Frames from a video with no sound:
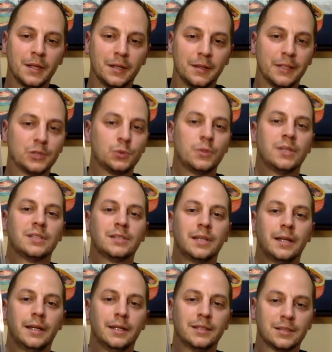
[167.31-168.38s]
this one
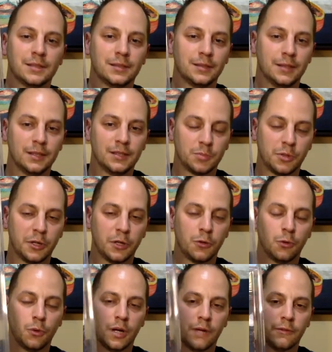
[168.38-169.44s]
is a pretty
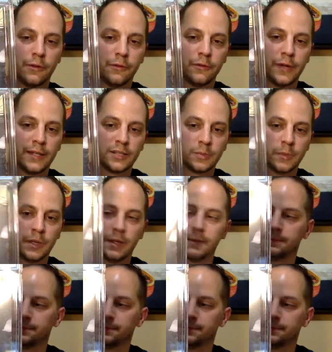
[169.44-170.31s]
cool cover if you ask me.